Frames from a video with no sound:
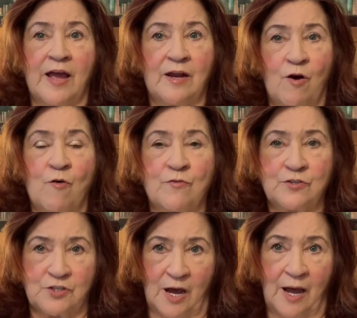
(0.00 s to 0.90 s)
and over
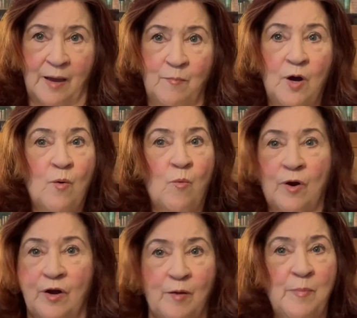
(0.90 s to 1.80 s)
time we're
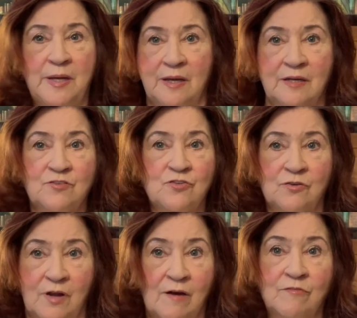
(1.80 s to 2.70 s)
going to begin to
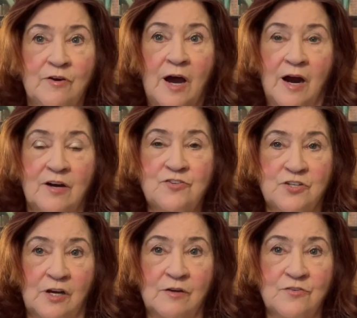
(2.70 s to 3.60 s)
love
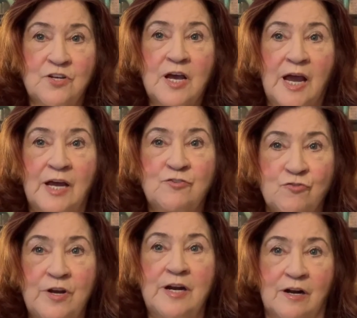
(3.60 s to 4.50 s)
ourselves and
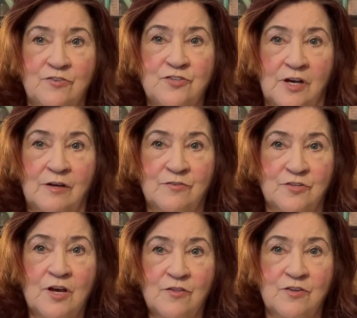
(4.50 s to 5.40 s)
treat
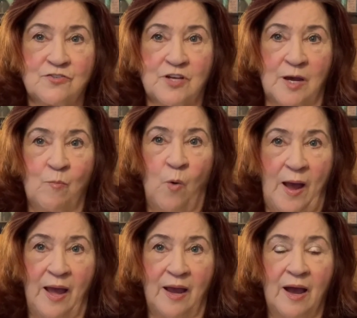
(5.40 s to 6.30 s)
ourselves the same
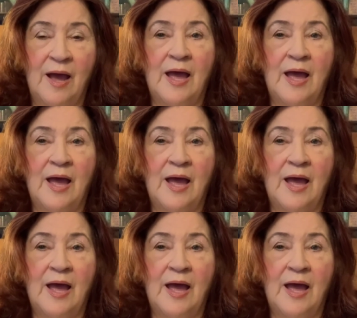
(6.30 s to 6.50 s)
way.